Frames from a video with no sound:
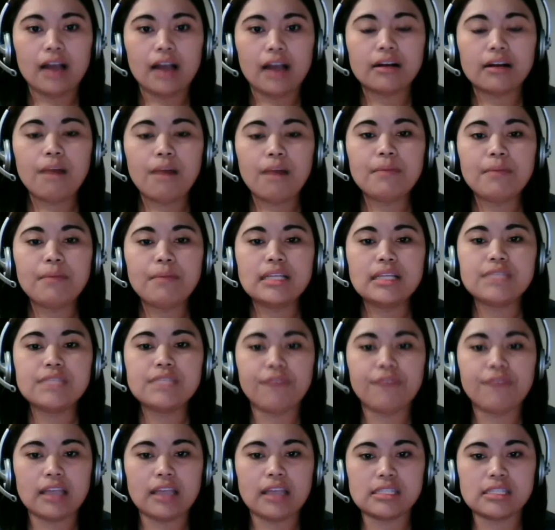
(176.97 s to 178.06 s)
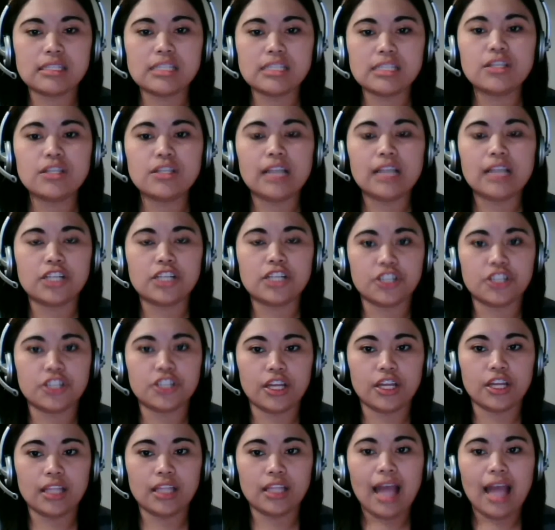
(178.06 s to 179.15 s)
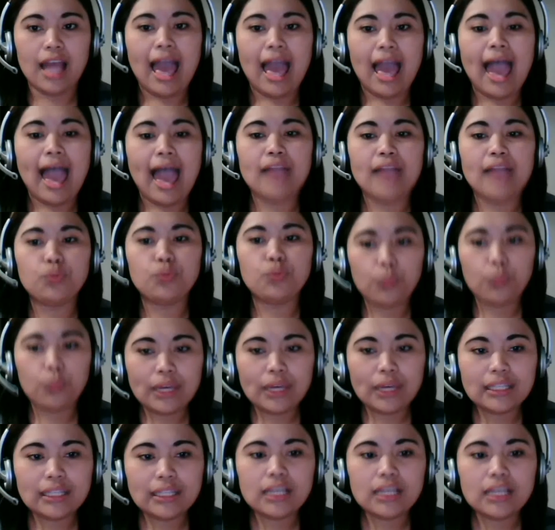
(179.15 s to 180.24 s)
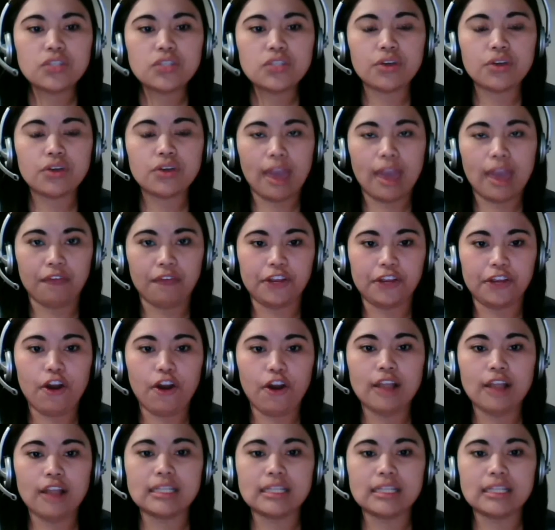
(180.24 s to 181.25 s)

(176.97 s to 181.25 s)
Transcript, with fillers: Companies face desolation and willing to carry on